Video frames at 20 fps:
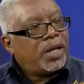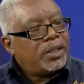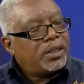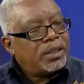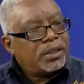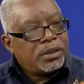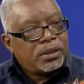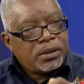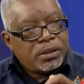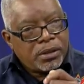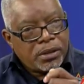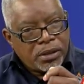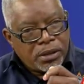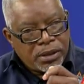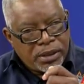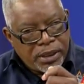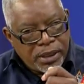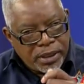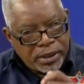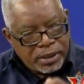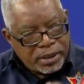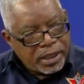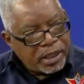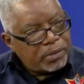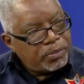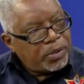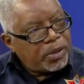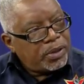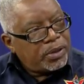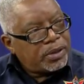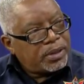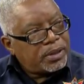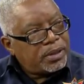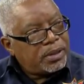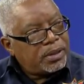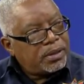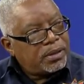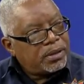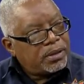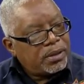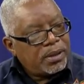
That is T&TEC policy.